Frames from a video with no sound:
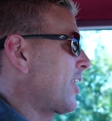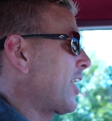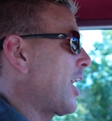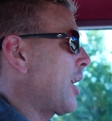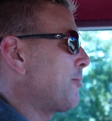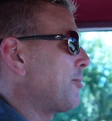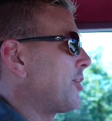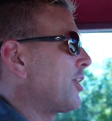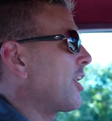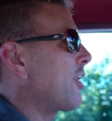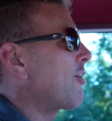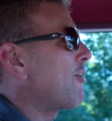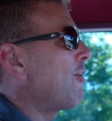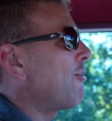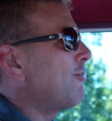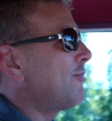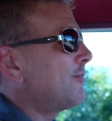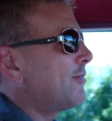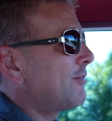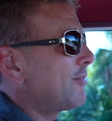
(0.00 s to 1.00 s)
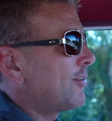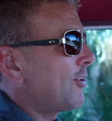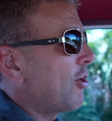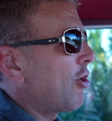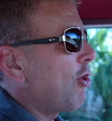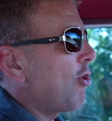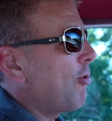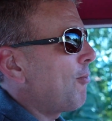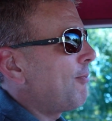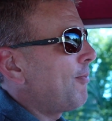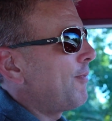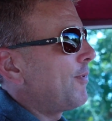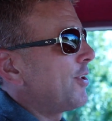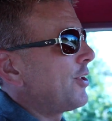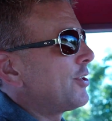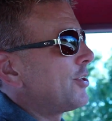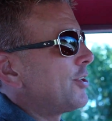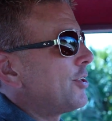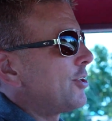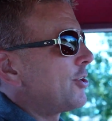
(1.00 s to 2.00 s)
Caballero home,
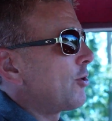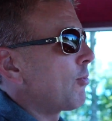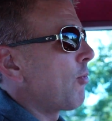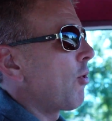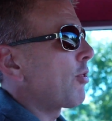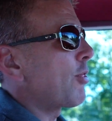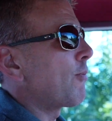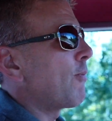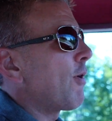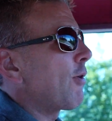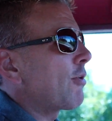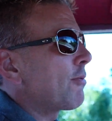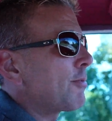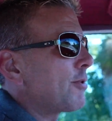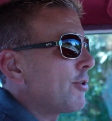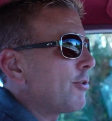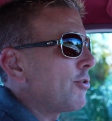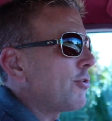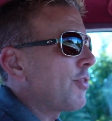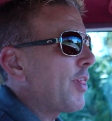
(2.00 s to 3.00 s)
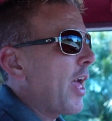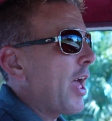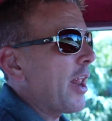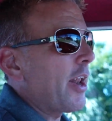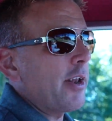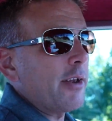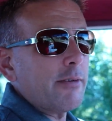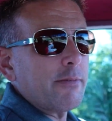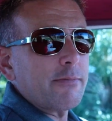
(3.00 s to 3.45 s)
you're more than welcome to do that.